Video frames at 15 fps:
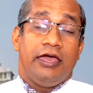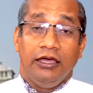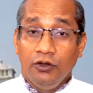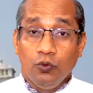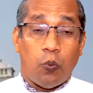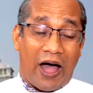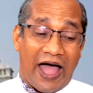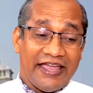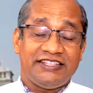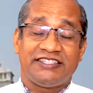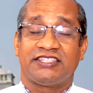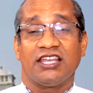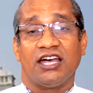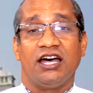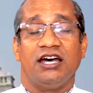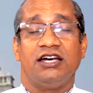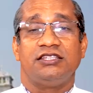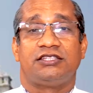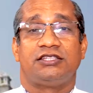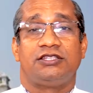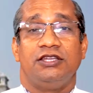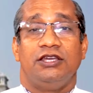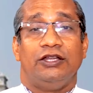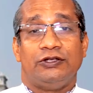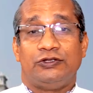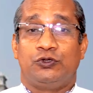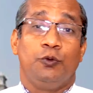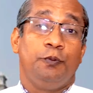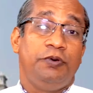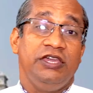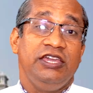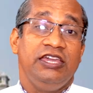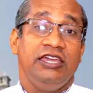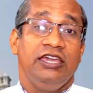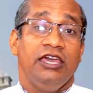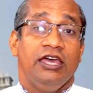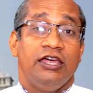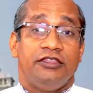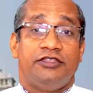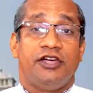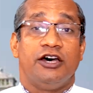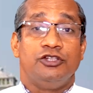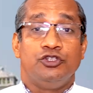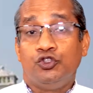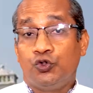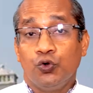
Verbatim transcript: invites us to be the